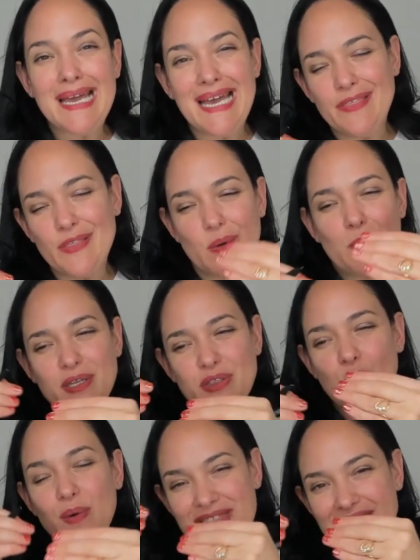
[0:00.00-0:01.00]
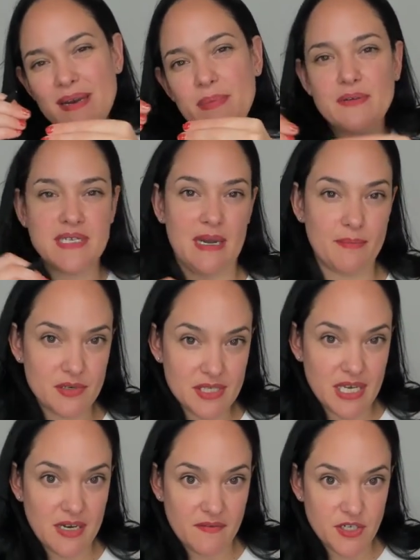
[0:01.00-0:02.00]
And they're within about
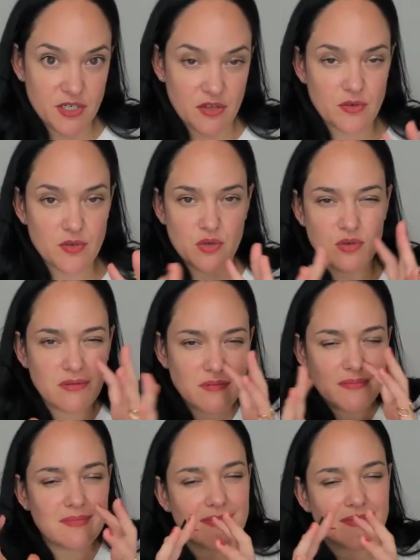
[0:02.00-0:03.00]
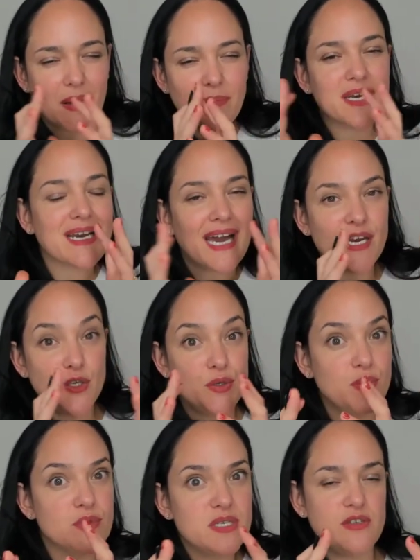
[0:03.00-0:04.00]
10% of each other. So they're, I'm going to kind of
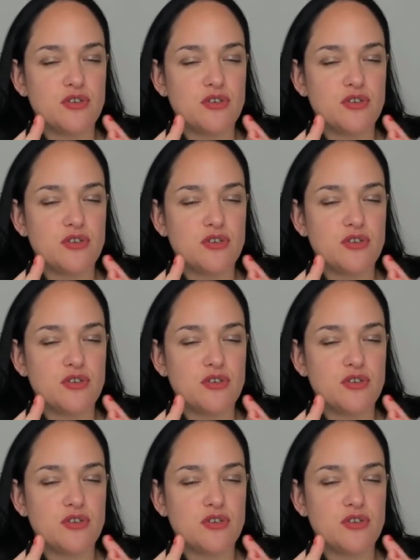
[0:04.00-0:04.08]
use these